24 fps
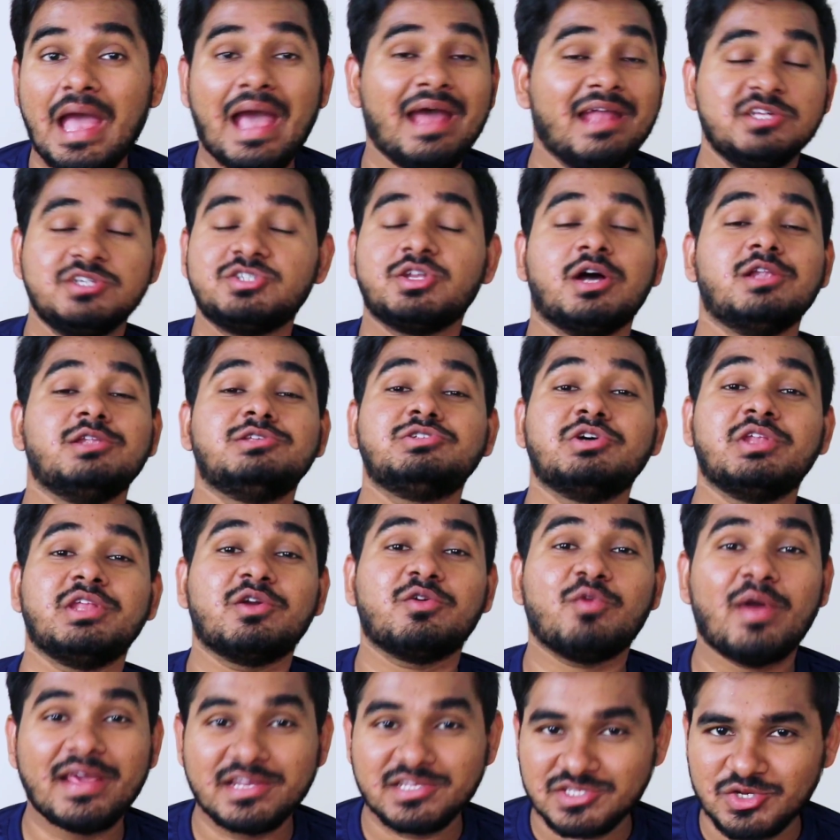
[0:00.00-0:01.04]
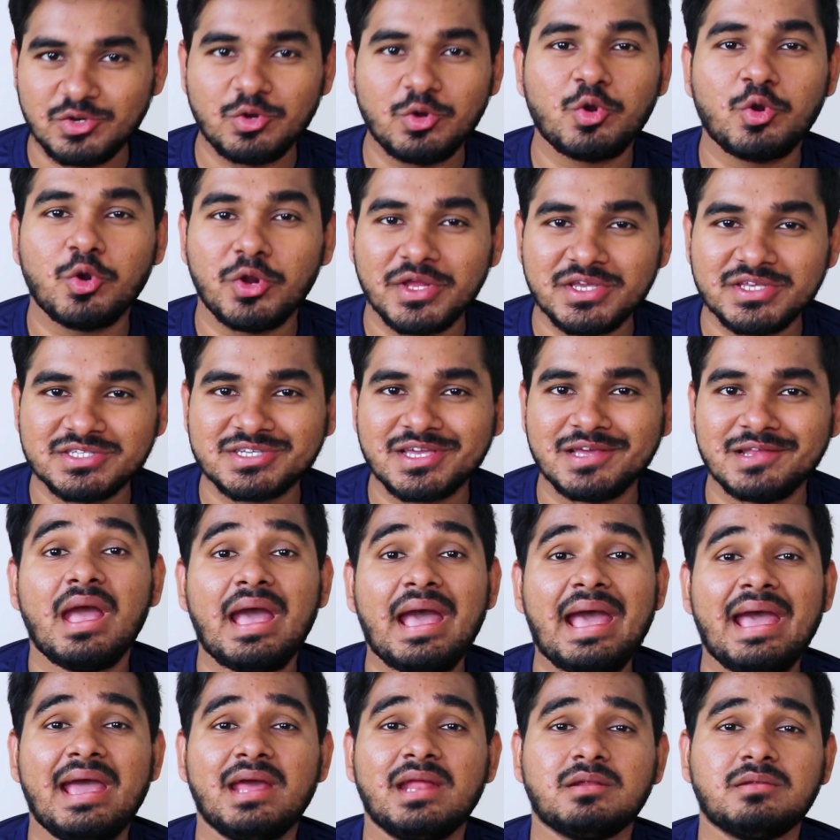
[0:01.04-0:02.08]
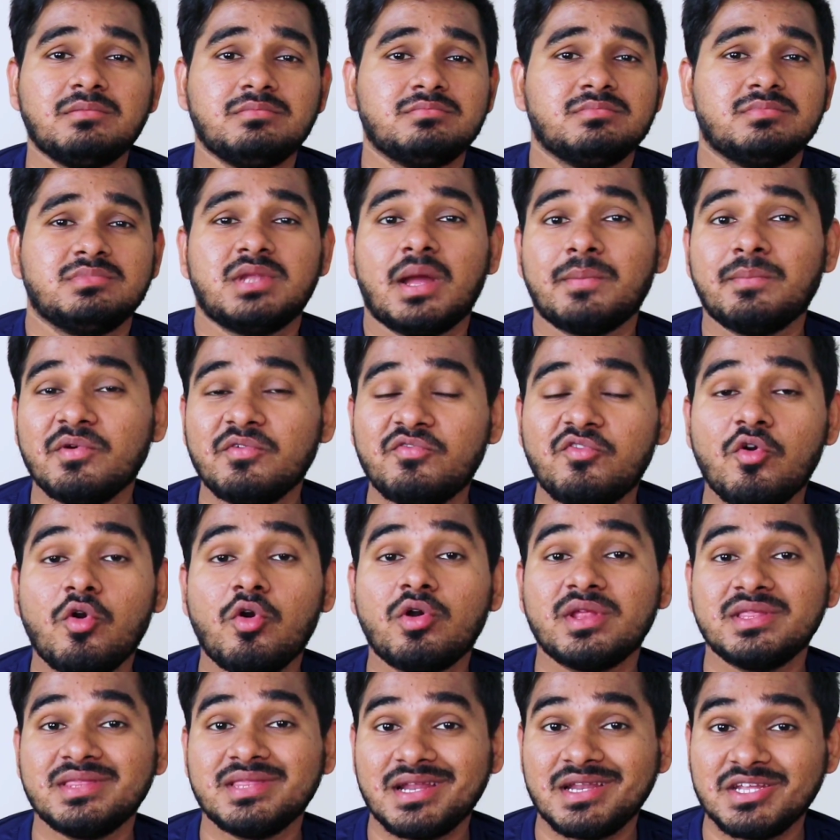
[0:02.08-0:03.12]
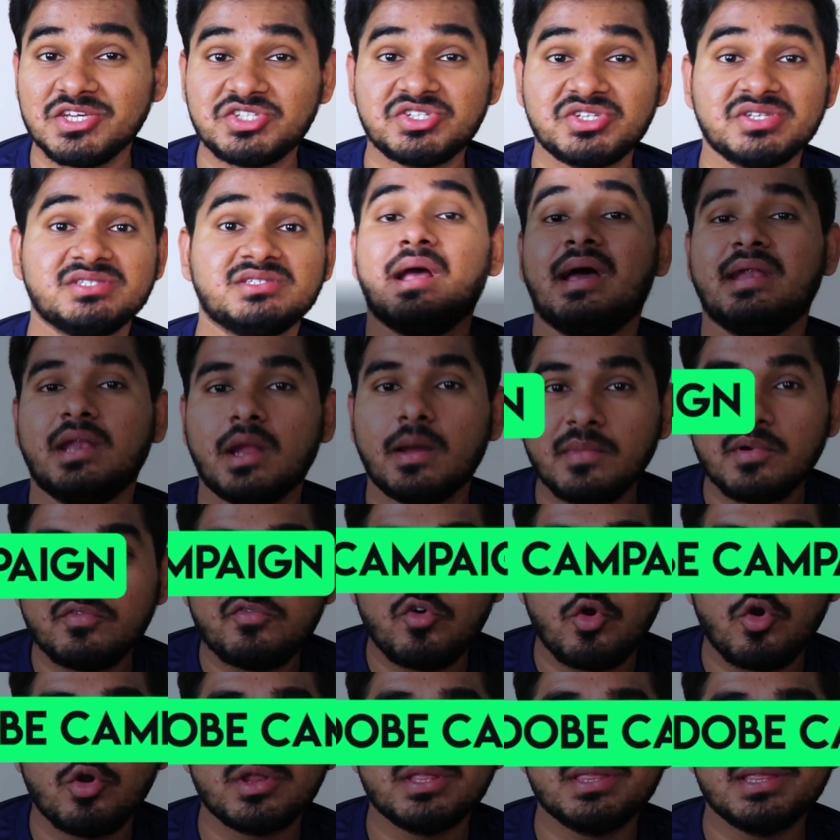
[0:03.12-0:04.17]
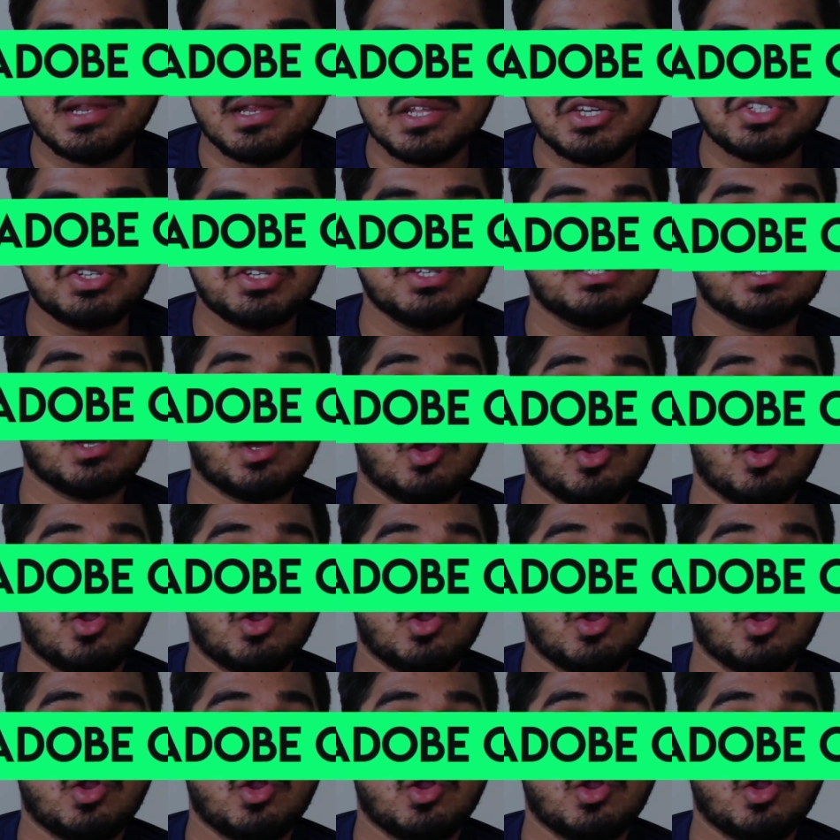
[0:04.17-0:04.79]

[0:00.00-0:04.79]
and it also requires no coding skill and number four in the list is number four in the list is